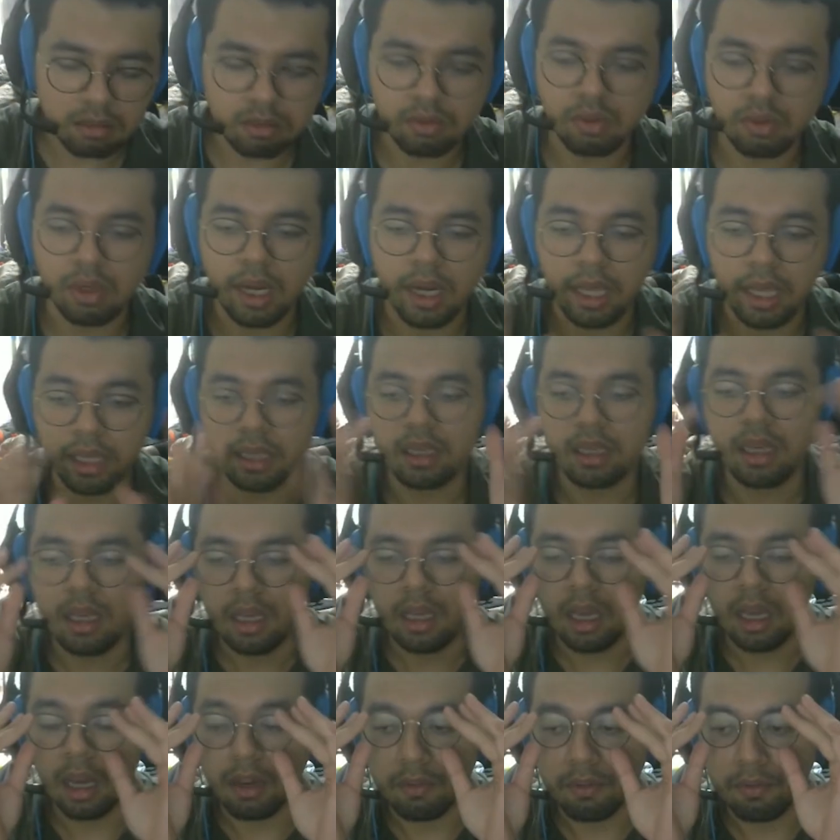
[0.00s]
So like,
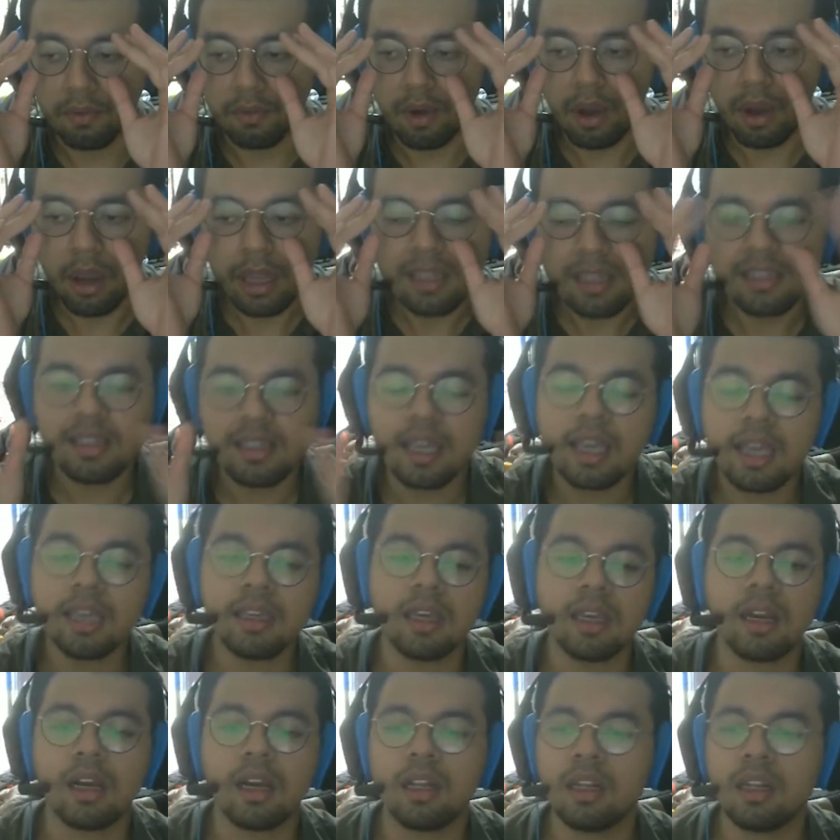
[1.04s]
avoid saying
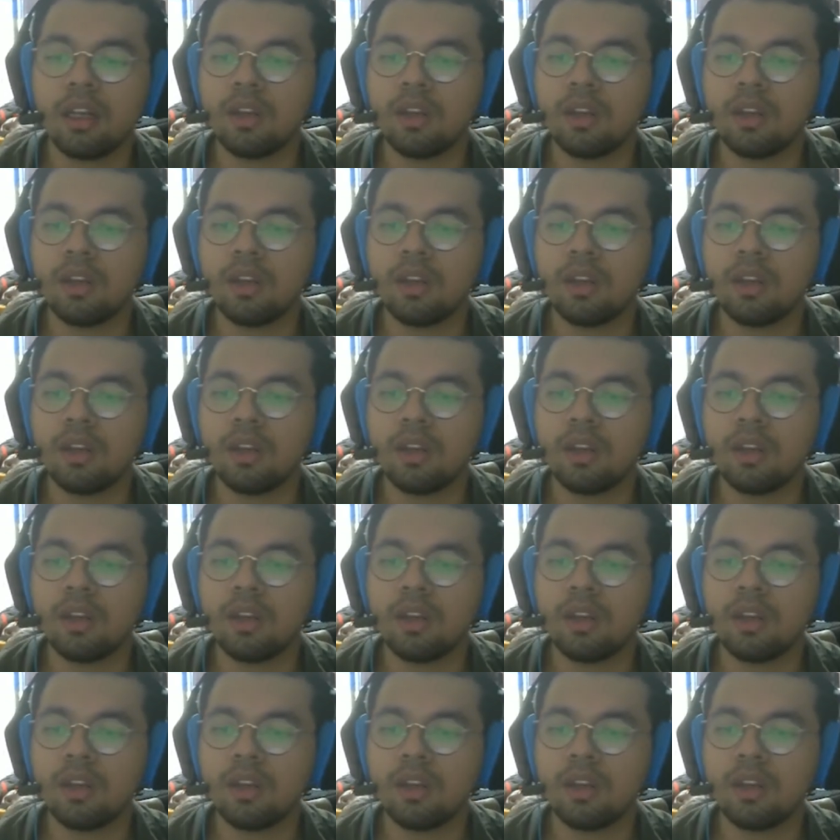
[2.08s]
it. Kalau you're